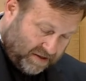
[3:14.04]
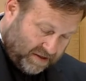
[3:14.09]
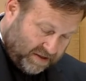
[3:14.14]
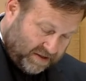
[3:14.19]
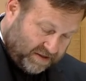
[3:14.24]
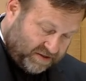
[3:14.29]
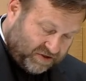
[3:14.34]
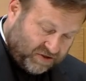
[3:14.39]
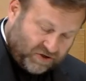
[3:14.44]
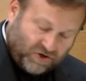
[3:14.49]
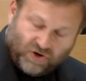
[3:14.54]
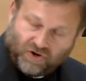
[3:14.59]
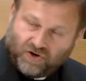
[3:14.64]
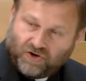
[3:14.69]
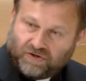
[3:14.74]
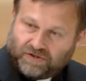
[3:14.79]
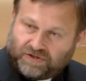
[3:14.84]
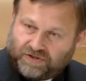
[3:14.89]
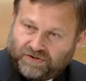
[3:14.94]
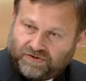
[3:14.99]
It is a
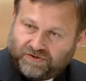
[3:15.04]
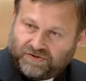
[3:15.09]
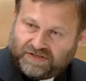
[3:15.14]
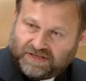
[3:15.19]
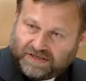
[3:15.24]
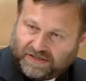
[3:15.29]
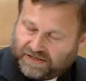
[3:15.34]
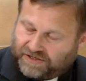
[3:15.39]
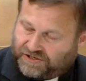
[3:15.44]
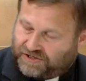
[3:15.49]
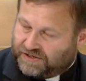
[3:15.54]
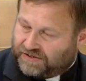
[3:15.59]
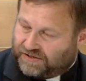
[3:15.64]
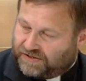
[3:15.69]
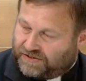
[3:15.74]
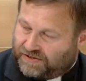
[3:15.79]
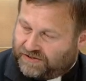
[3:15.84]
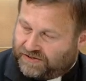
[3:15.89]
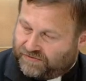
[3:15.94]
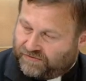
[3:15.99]
call to
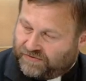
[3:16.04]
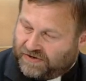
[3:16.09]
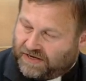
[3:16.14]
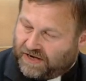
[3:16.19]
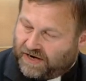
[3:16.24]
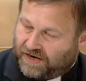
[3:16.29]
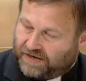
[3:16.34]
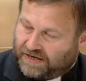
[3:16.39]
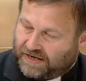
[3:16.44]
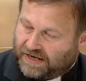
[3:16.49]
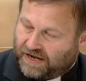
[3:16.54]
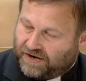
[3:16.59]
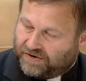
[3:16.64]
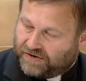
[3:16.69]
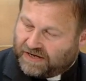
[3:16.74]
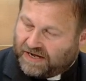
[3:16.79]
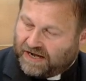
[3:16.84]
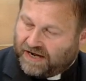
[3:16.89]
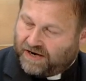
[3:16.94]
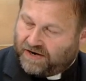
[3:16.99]
diligence regarding our
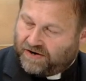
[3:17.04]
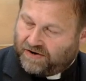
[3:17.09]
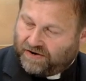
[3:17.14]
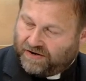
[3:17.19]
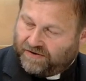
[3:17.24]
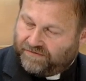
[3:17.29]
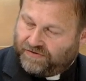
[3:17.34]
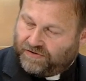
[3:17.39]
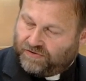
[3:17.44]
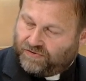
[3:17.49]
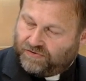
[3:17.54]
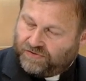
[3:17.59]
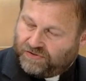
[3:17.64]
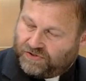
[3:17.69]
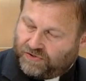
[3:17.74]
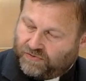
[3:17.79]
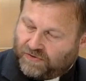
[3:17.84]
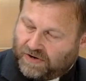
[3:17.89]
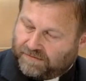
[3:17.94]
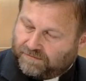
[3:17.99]
care of those
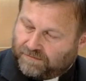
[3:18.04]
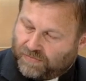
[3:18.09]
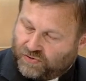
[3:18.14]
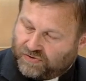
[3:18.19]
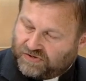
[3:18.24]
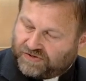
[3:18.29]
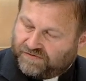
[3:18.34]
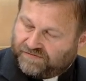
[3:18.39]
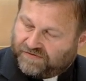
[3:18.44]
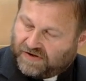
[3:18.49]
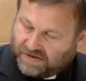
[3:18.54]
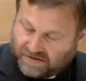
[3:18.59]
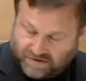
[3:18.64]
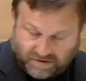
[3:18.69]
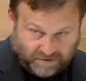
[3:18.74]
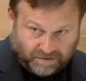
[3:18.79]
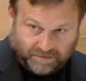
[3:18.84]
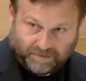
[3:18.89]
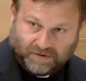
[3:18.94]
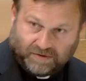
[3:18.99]
who are most
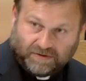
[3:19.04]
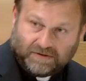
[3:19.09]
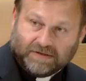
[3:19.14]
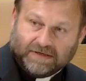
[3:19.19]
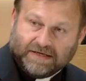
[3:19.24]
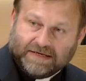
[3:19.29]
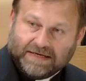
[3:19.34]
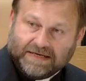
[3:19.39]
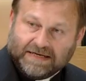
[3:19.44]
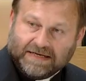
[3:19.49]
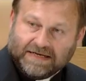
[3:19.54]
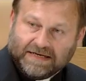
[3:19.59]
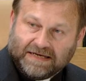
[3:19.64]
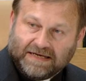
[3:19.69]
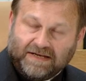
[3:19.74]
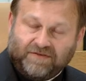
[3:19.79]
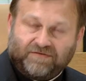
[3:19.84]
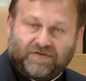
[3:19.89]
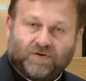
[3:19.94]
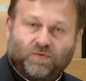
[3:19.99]
vulnerable,
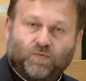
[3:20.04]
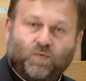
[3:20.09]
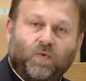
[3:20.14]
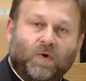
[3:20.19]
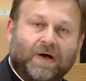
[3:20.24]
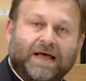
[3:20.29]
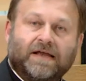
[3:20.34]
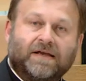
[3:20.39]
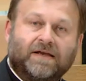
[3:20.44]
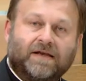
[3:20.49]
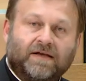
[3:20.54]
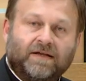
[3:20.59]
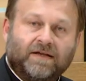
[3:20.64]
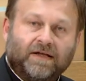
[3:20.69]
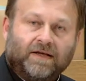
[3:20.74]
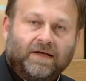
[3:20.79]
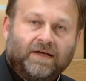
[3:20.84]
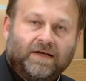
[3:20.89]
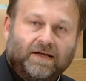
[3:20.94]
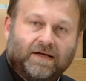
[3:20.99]
even when
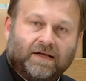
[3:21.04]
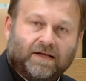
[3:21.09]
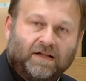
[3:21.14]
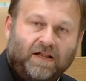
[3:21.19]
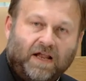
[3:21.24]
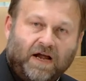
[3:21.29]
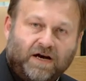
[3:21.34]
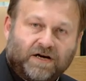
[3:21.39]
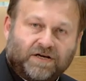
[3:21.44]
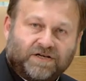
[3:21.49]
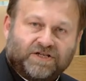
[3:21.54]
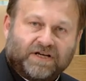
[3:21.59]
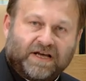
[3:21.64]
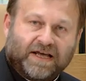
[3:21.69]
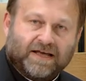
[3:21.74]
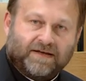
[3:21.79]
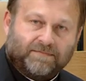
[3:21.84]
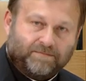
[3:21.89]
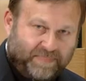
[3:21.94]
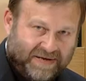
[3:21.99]
large
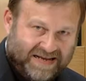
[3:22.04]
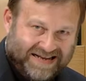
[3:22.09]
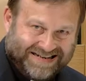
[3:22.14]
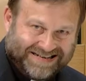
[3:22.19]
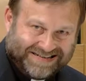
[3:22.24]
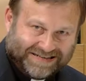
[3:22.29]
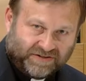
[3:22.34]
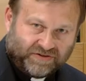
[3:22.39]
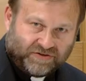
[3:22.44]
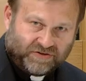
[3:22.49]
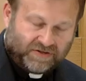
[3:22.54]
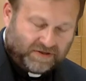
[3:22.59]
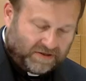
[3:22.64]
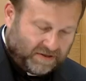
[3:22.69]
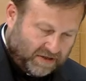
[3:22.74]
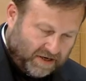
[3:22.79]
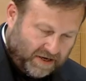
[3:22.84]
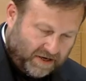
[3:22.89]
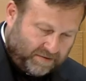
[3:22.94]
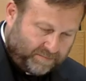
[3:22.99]
campaigns
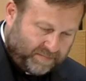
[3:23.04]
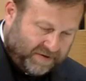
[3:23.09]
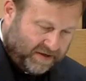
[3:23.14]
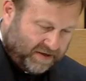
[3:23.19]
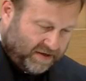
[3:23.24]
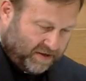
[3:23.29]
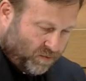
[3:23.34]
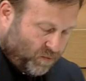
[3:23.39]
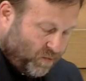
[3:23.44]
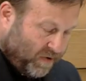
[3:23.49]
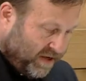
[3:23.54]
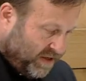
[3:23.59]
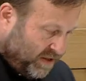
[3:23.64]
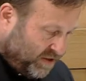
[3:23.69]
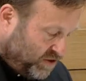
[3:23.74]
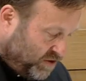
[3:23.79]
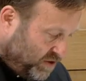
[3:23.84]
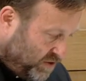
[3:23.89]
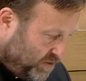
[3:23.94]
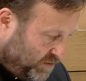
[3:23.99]
are being
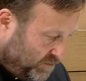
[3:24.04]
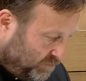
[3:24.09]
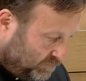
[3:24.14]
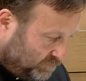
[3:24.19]
waged.